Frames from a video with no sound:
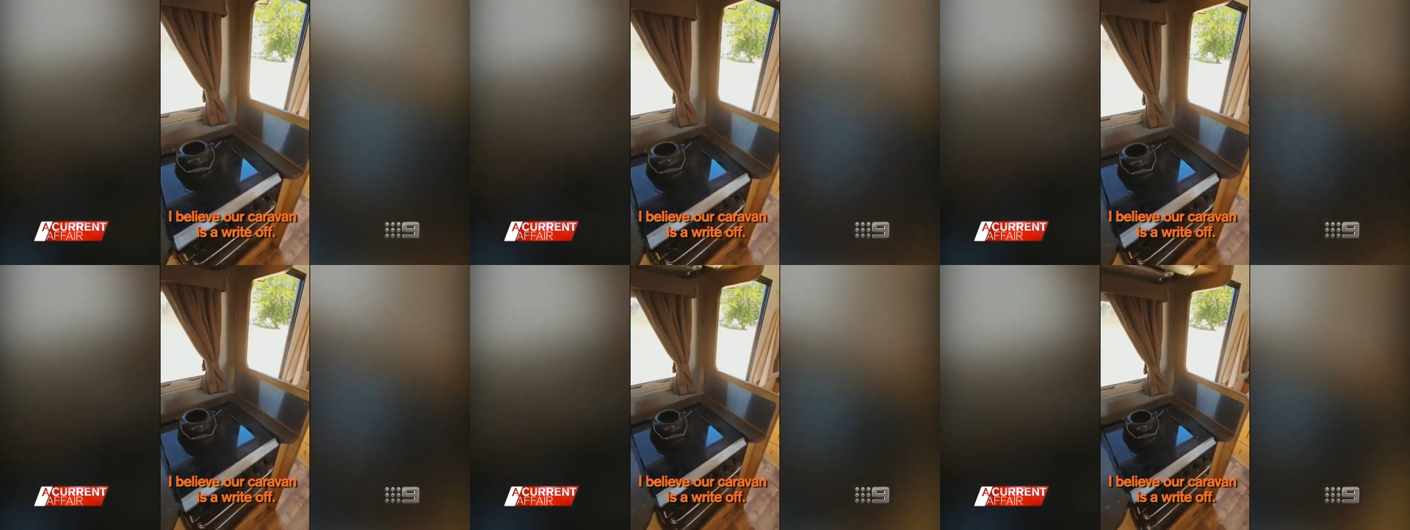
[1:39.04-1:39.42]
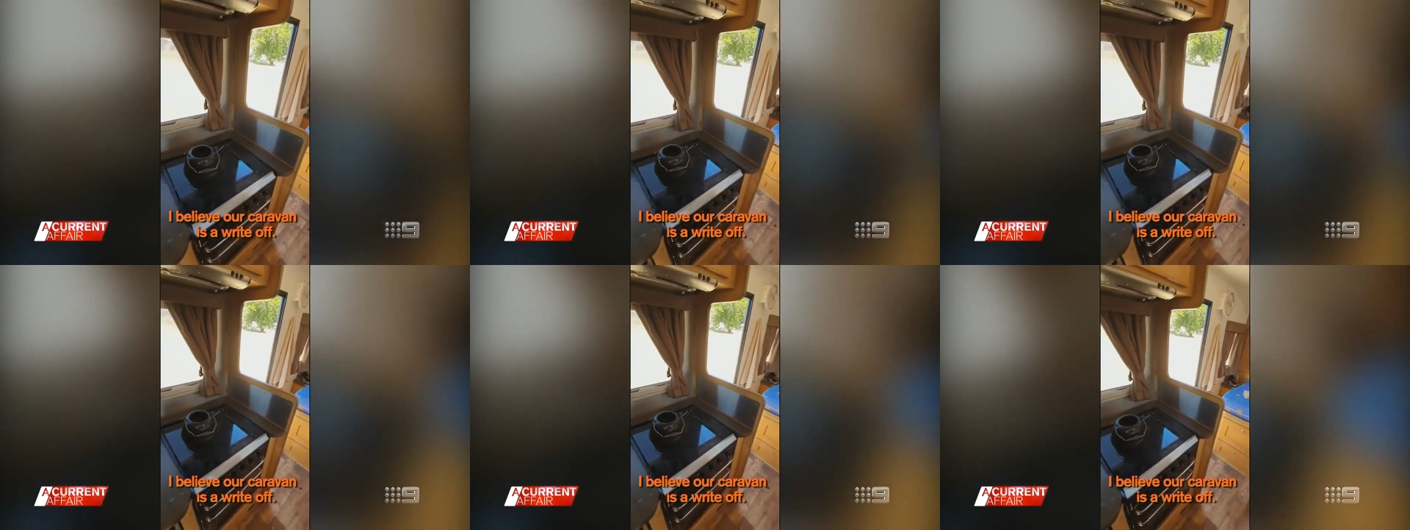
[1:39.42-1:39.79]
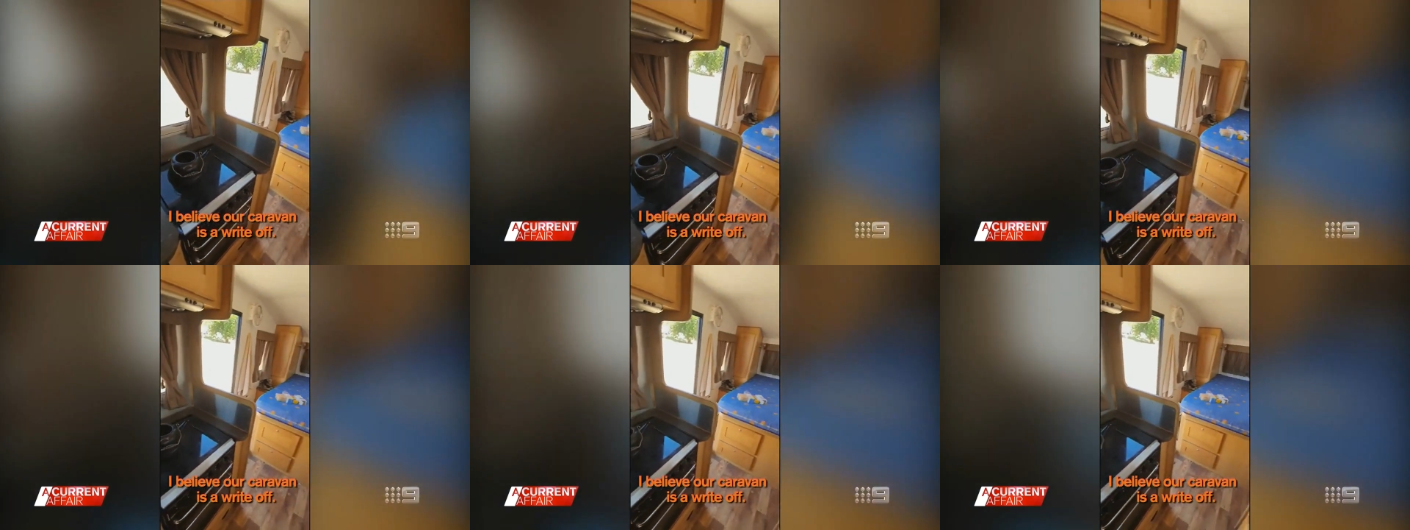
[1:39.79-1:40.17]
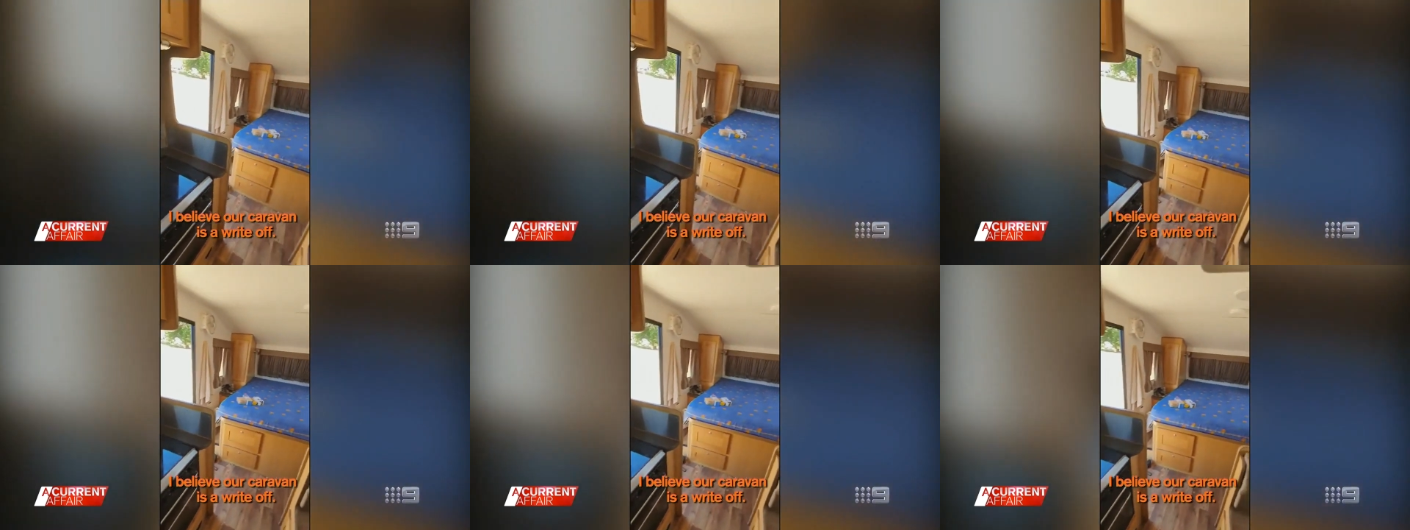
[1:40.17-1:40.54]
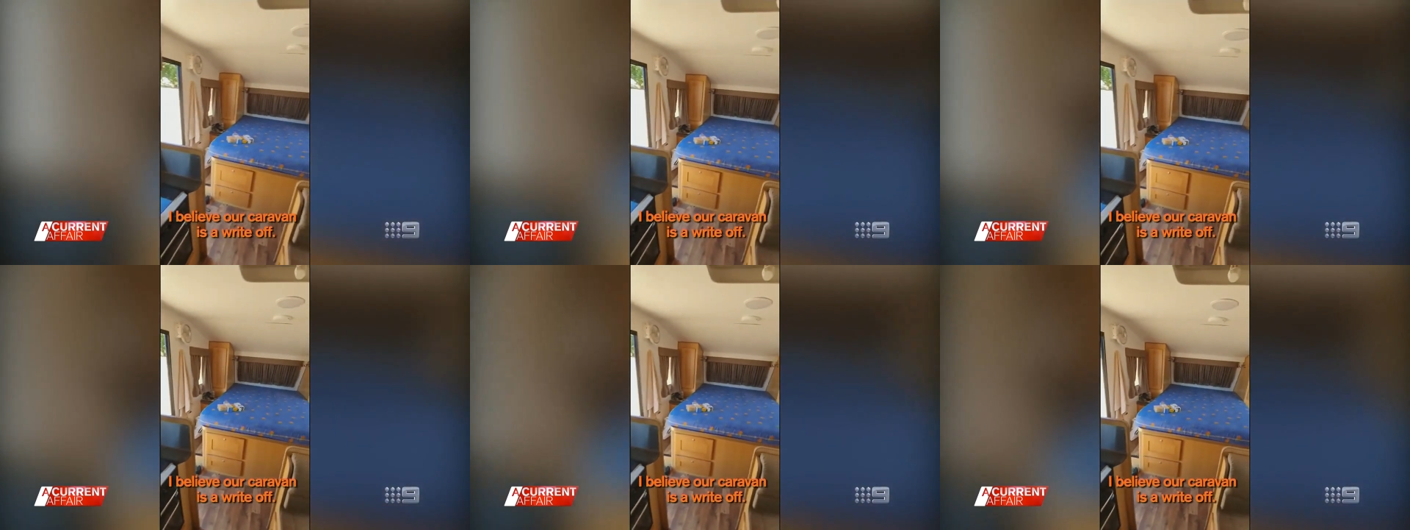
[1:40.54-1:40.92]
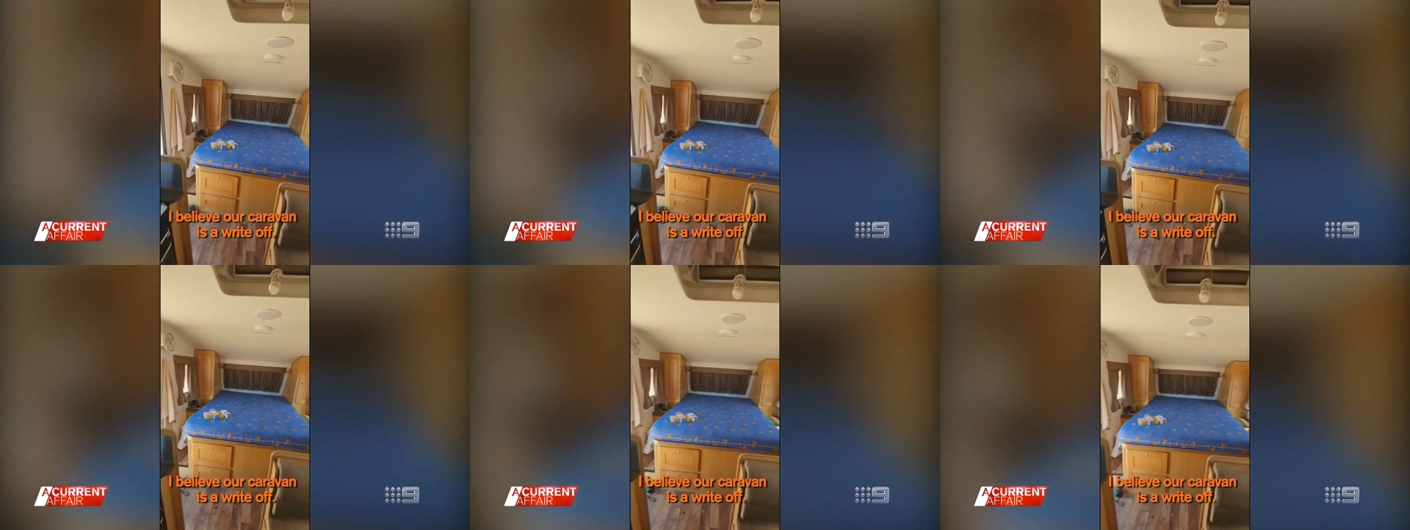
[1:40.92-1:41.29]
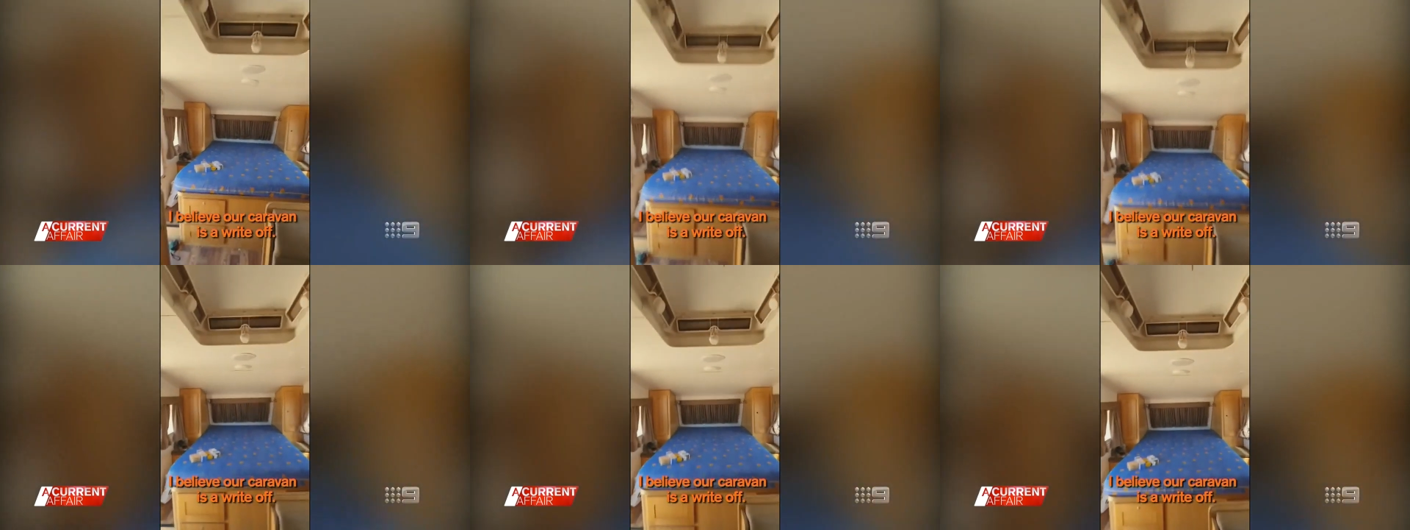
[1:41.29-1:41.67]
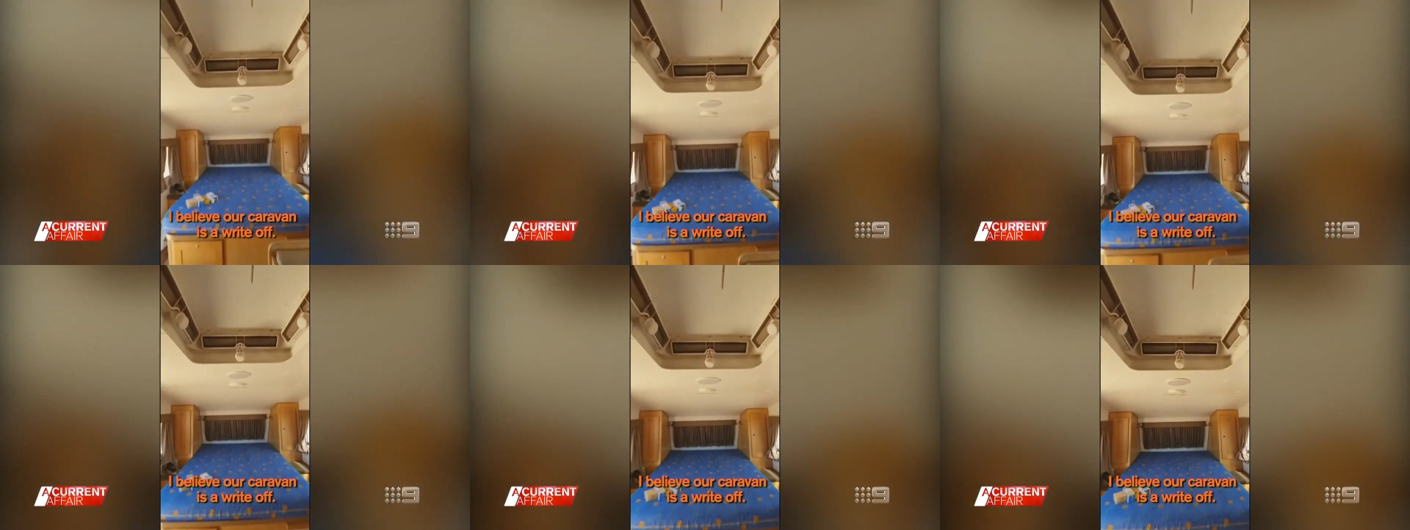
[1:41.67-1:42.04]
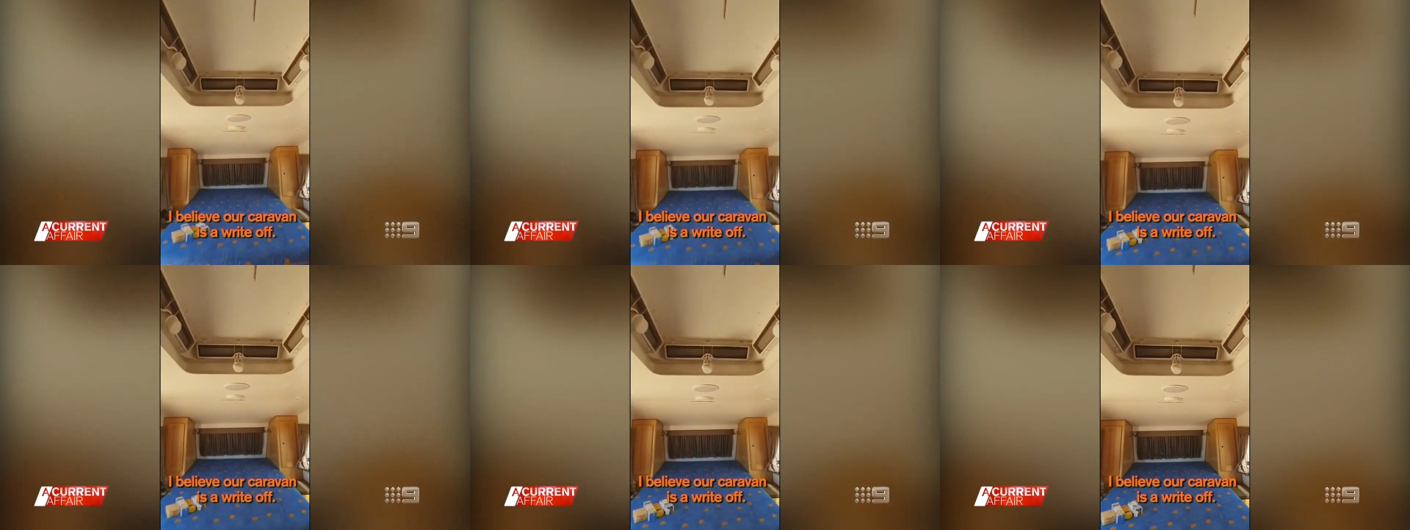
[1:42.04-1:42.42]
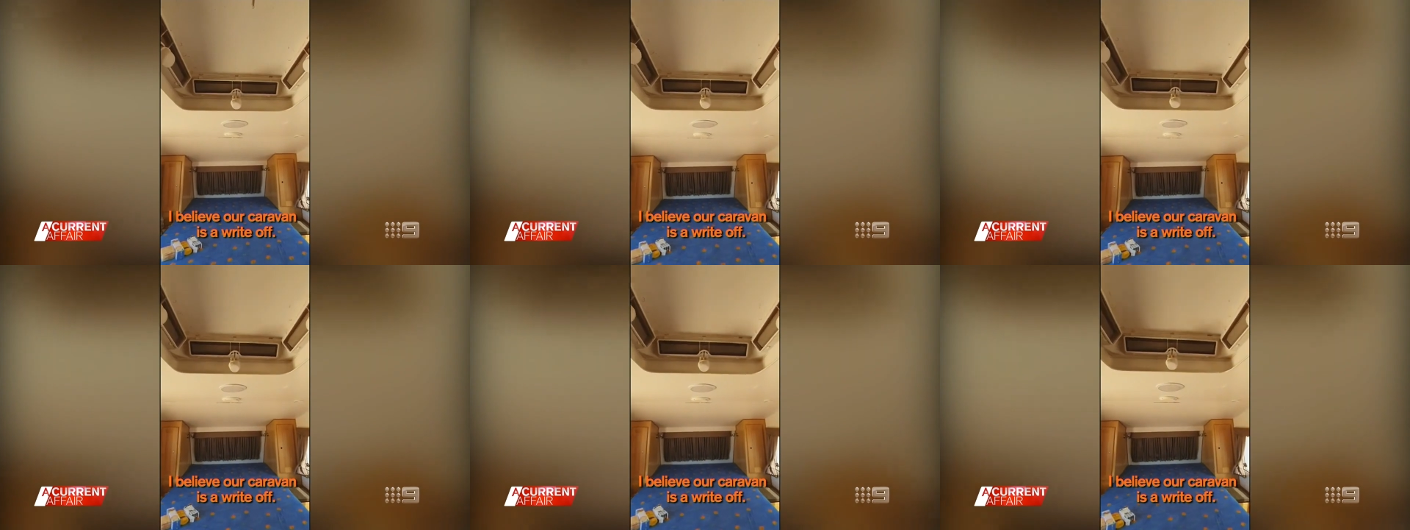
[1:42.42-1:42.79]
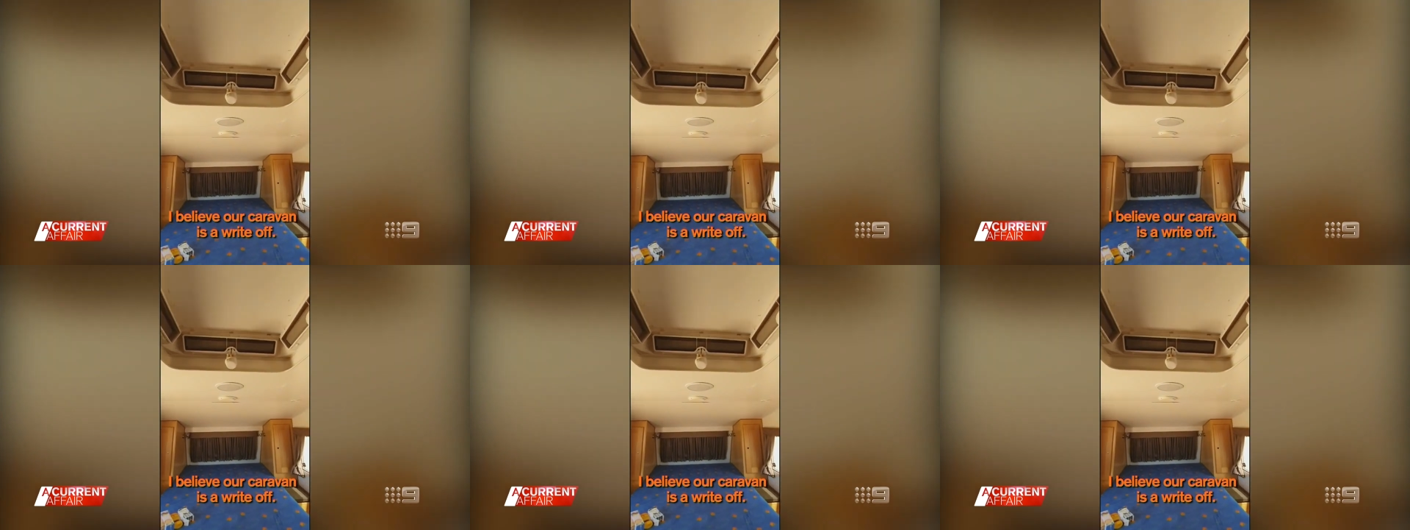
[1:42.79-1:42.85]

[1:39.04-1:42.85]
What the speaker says: No face is visible, so there are no lips to read.